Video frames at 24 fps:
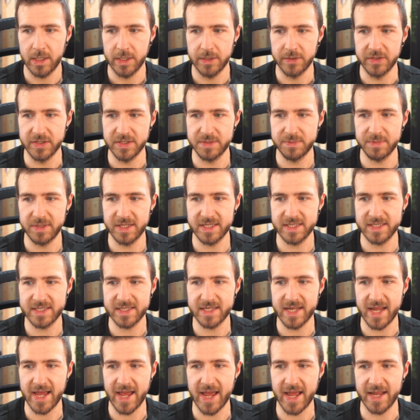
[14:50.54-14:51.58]
This means
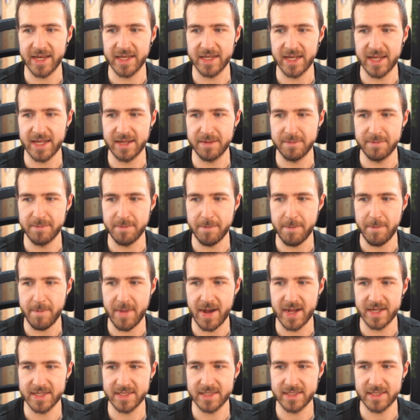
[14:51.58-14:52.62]
that
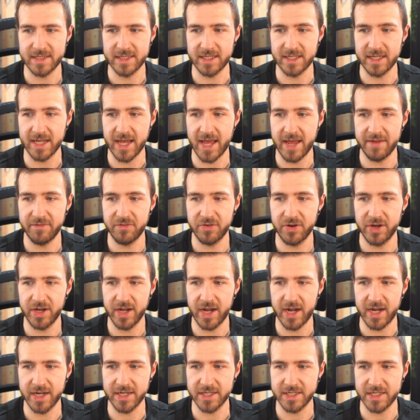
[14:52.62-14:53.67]
every
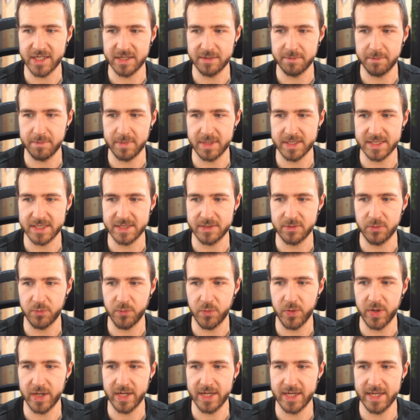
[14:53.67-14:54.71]
item must
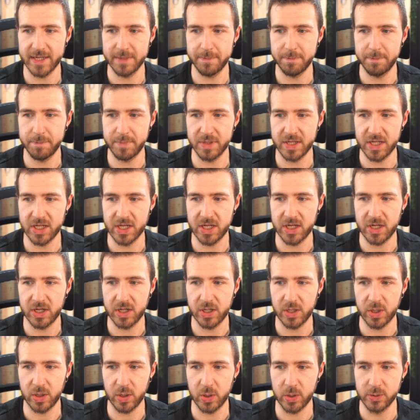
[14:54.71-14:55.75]
really be
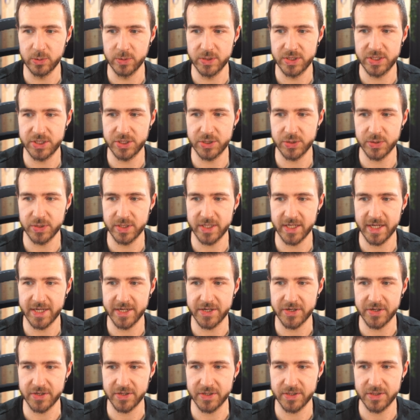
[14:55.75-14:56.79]
close
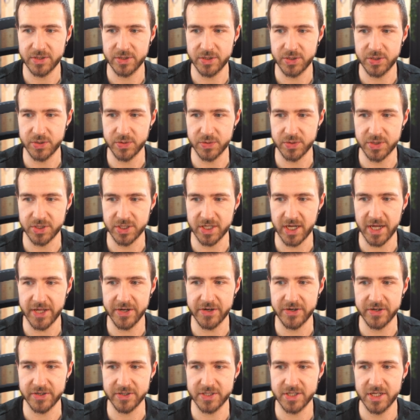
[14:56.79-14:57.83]
together to the
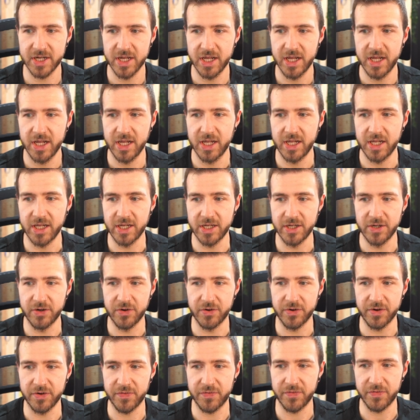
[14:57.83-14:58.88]
others in
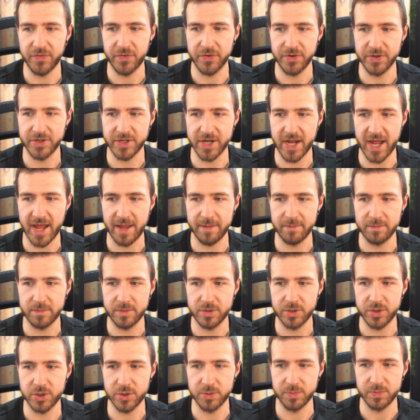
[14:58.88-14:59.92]
order for them
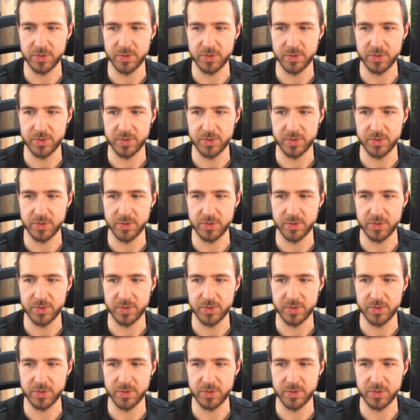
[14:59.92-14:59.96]
to